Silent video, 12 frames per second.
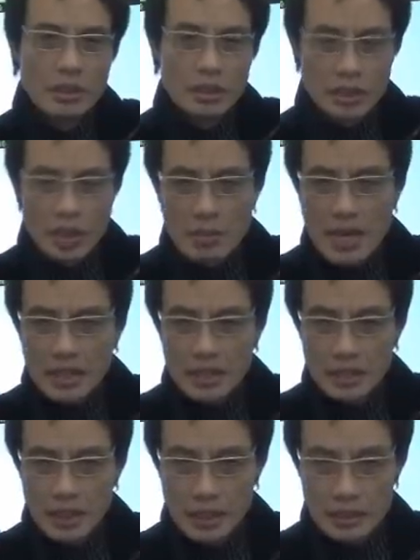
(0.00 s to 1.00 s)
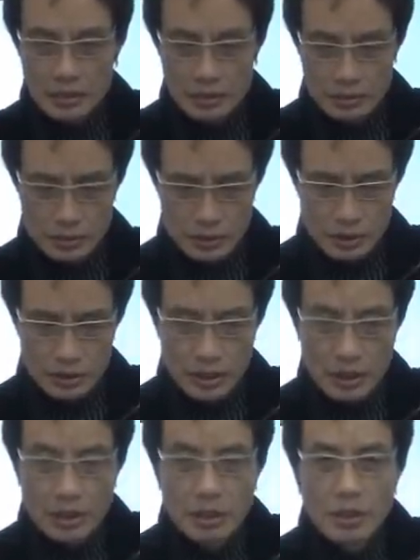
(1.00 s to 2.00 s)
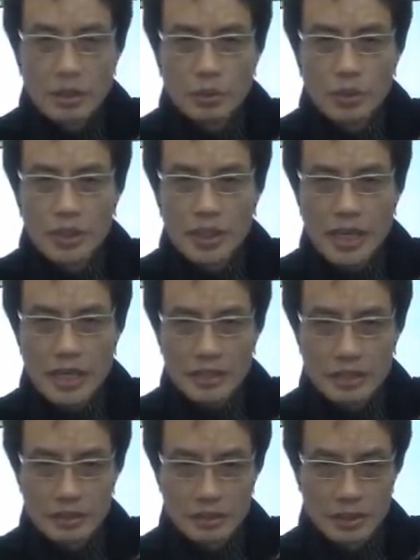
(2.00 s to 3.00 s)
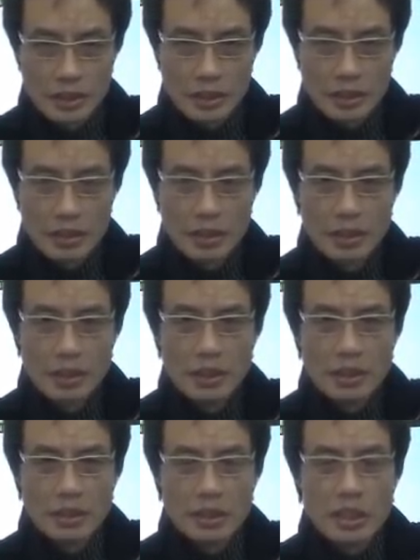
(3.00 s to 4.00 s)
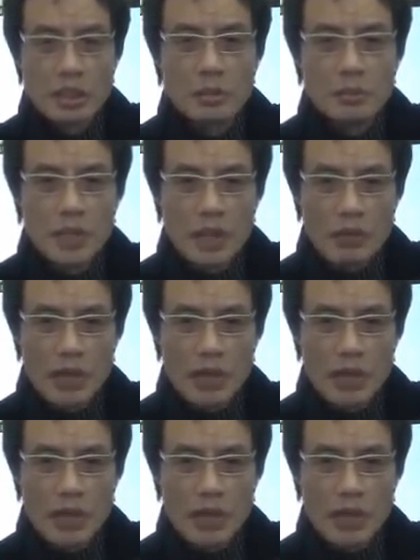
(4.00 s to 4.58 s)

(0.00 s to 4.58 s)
that derive from things like passiveness, sacrifice,